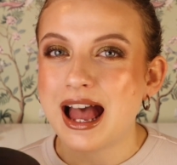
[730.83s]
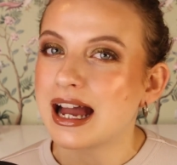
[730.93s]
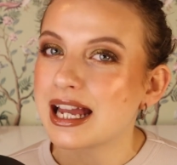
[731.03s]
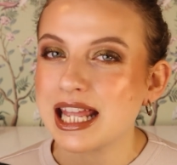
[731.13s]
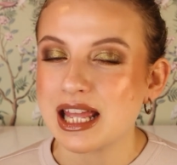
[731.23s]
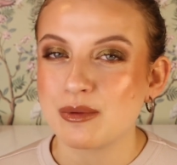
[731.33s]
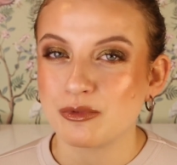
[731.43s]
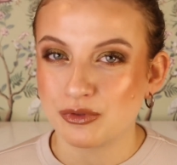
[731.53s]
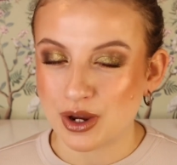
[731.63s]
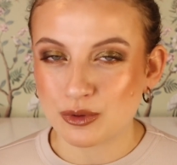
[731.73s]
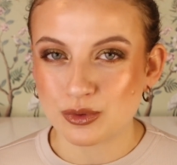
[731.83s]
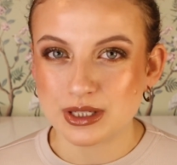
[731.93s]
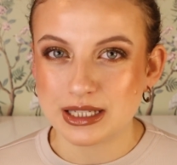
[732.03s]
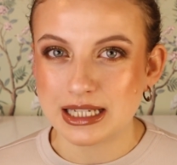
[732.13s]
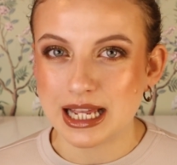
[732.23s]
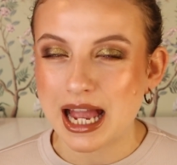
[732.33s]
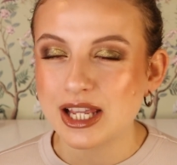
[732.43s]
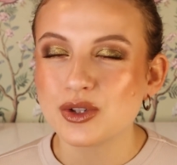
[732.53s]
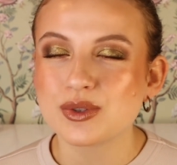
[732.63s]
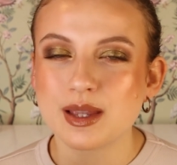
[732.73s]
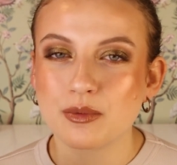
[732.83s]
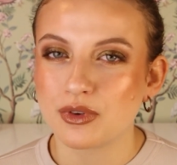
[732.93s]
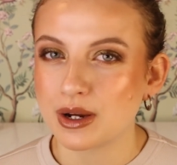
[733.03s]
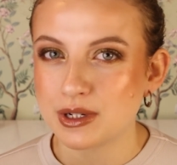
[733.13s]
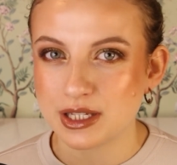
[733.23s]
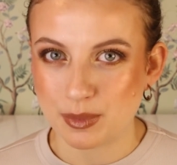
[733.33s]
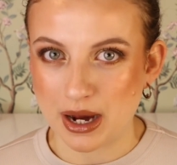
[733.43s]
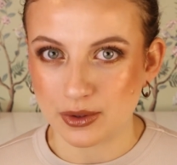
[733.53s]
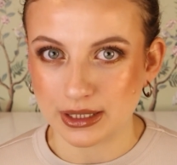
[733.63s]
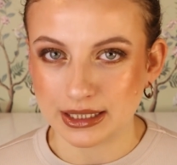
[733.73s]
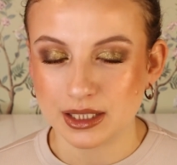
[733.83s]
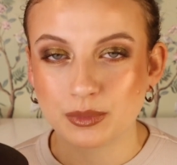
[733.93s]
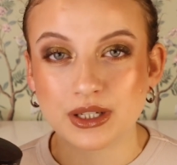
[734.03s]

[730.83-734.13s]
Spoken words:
I use them very sparingly,